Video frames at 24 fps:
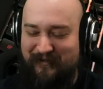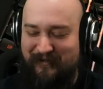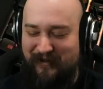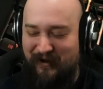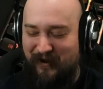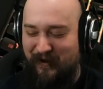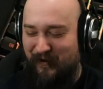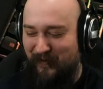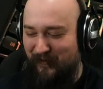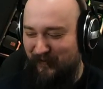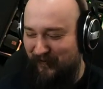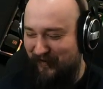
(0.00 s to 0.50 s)

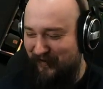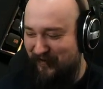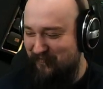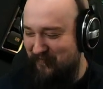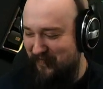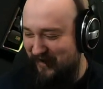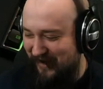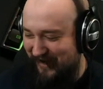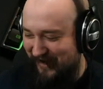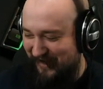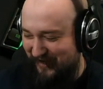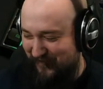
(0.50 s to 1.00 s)
Don't
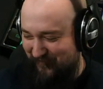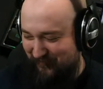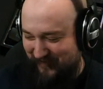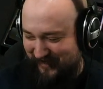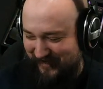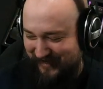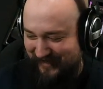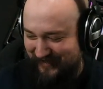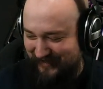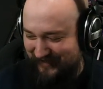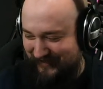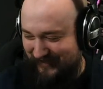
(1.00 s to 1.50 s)
remind me,
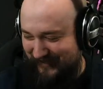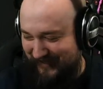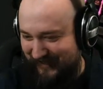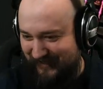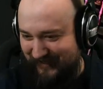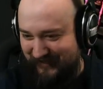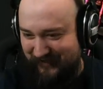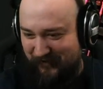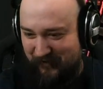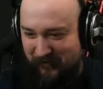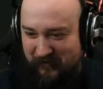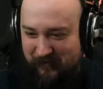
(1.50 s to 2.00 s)
he
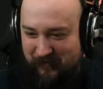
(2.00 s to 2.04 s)
says.